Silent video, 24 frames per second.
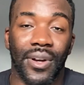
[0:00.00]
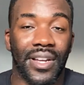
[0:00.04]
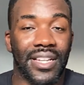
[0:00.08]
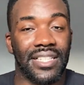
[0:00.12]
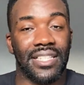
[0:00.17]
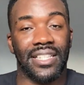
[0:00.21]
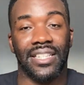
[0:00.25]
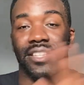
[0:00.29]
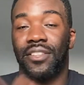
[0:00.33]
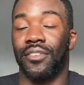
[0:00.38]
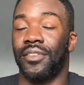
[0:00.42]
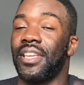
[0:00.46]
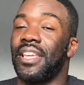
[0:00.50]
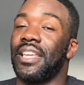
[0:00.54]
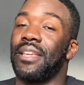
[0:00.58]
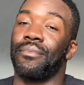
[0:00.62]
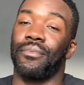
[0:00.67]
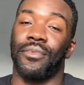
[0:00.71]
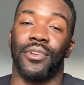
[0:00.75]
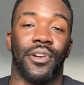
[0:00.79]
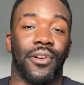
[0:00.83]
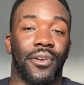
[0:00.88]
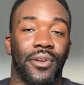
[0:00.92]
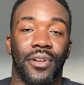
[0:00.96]
It's like you
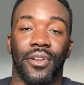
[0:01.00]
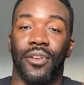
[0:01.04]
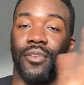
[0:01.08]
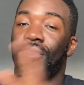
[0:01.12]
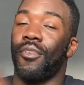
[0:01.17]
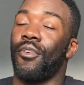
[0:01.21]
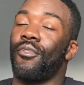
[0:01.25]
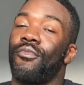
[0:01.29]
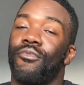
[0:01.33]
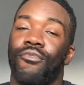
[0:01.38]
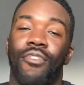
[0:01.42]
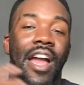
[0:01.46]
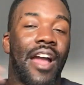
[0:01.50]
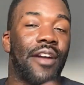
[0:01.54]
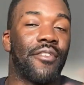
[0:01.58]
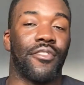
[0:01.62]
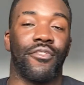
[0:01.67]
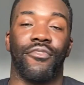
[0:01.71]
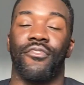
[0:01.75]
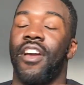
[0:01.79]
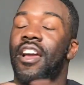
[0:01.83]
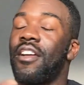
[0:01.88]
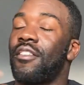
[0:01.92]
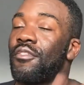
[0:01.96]
keep going round
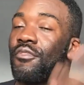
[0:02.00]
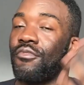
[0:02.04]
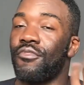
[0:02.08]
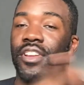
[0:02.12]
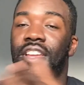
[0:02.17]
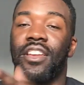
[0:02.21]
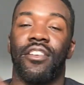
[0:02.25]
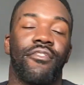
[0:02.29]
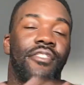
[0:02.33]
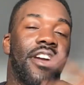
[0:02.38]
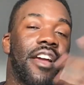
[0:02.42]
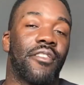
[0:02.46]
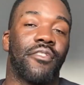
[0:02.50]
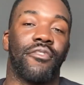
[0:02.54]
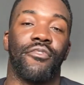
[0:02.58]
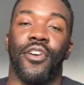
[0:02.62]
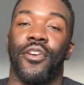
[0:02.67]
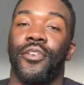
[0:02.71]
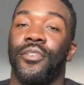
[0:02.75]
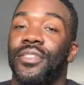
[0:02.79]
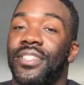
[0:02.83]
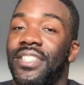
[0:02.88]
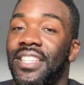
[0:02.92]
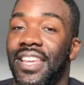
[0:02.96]
and round and ring around a
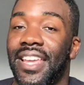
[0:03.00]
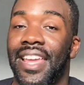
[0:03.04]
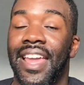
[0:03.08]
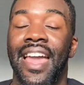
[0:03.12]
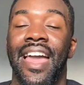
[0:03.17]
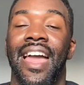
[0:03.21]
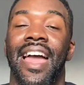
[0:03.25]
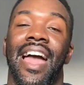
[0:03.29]
rosy,